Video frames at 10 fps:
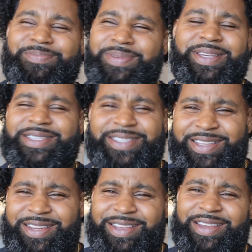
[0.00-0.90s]

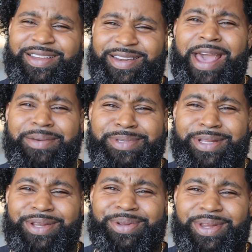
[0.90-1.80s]
PTSD,
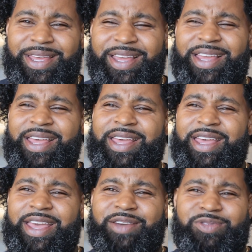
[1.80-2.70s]
absolutely.
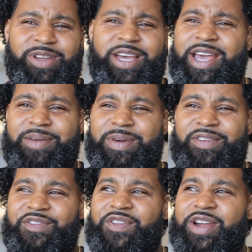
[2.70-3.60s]
And when I had
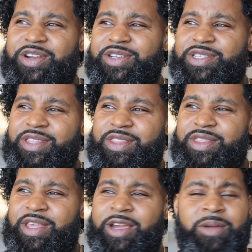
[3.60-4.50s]
my first
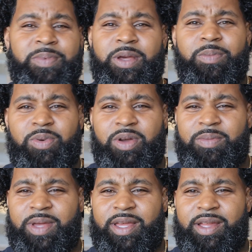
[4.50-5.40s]
therapy
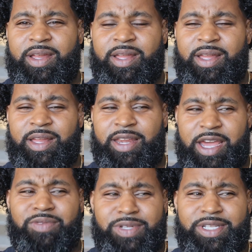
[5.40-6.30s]
appointment,
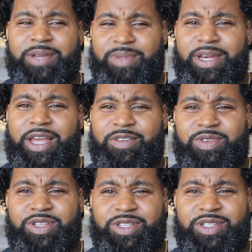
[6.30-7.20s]
that was something that
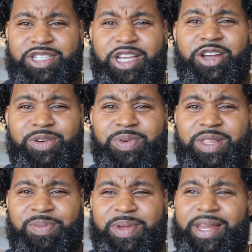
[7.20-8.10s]
was shared
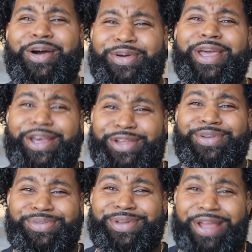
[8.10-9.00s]
with me. Oh yeah,
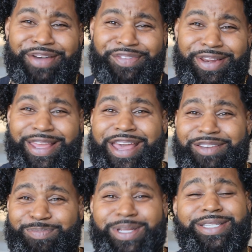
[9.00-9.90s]
you definitely
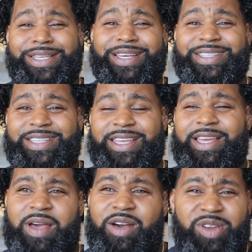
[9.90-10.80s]
have PTSD.
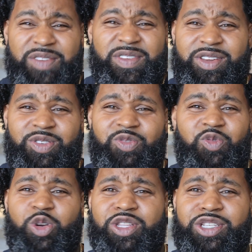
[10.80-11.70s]
I don't even do
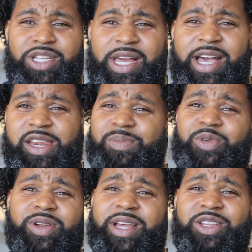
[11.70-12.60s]
4th of July
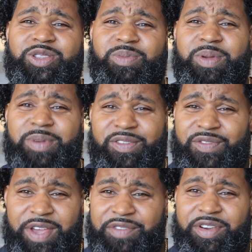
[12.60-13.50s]
anymore, and that used to be my
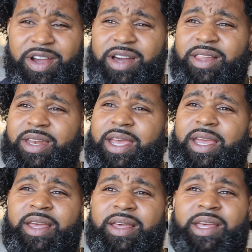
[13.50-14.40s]
favorite holiday.